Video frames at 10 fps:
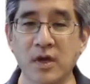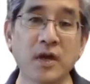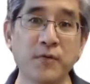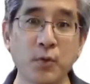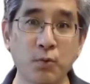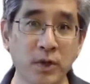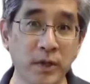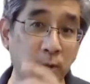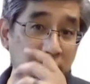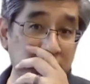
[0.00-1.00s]
And if you
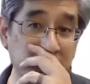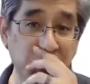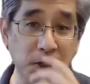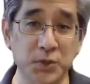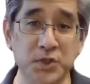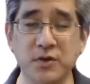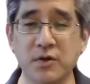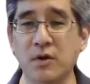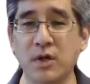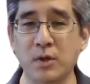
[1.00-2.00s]
really wanted to look closely at the
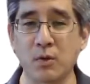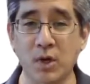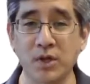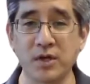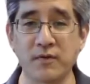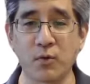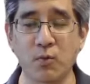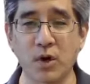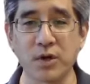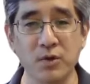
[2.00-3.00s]
quality of their
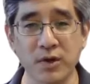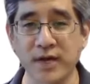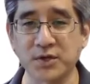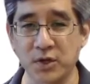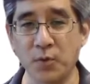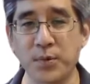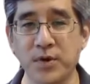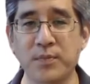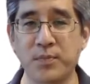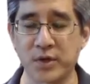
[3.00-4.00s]
work, you can actually open
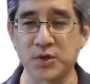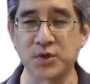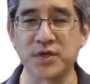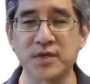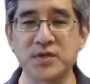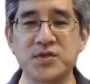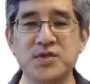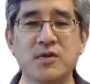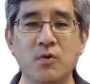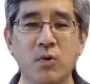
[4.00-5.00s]
up pictures and
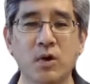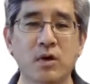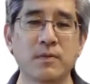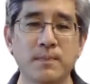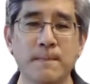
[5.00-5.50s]
see the work.